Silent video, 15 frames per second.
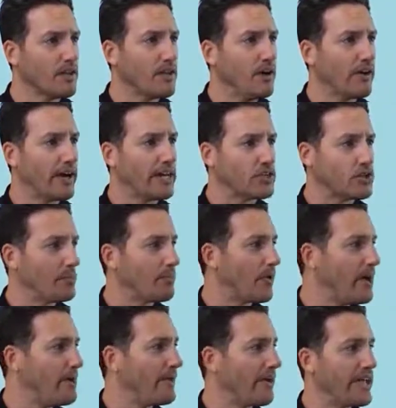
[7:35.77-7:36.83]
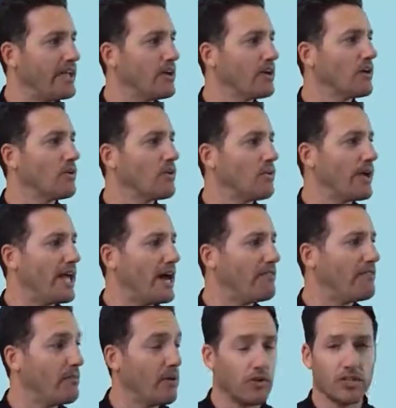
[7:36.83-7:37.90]
Okay, so parameter here, we
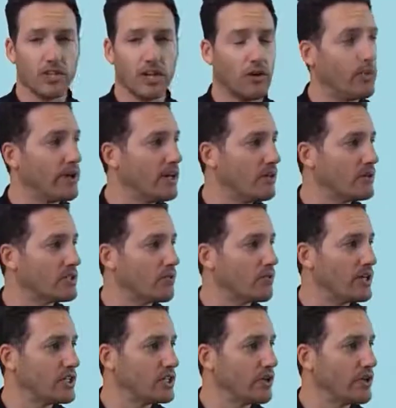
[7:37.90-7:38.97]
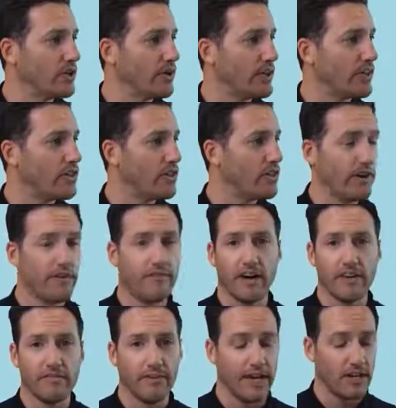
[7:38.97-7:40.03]
have the motorcycle. We know it's originally going
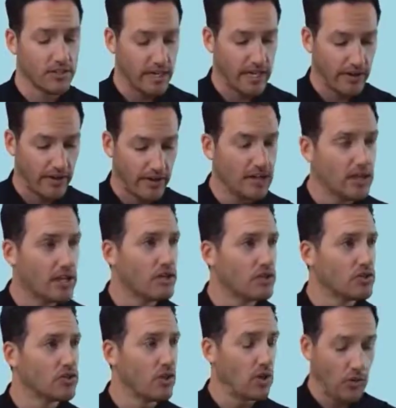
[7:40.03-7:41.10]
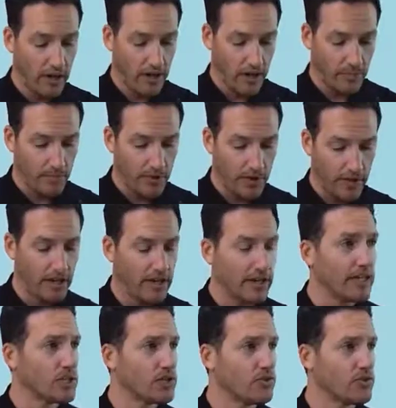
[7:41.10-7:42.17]
35 miles an hour. So I'm going to put
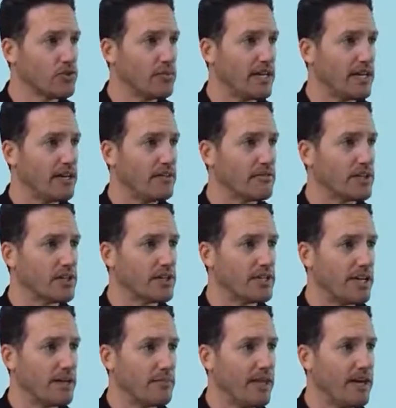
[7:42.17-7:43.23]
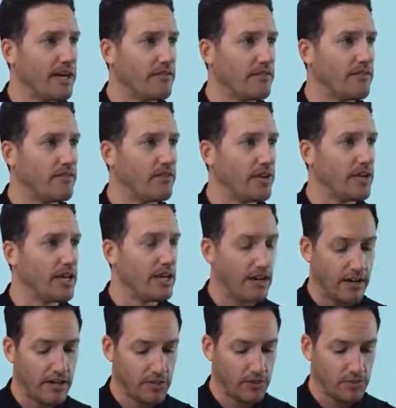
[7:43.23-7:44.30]
initial speed. I'm just going to type that in fully
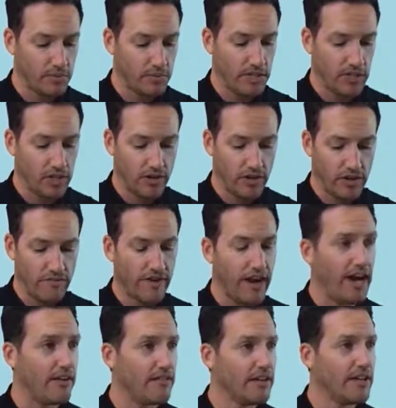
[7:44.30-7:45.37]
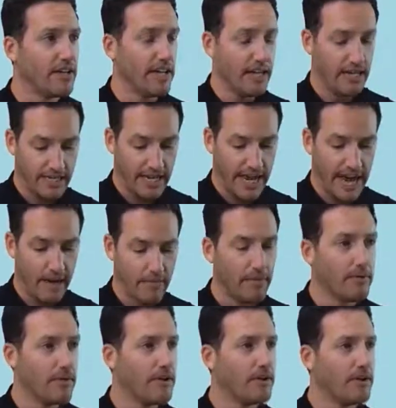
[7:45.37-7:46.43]
here. Initial speed is 35. Hit
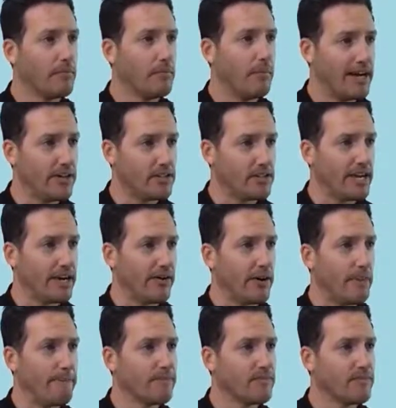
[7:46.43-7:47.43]
tab, miles an hour.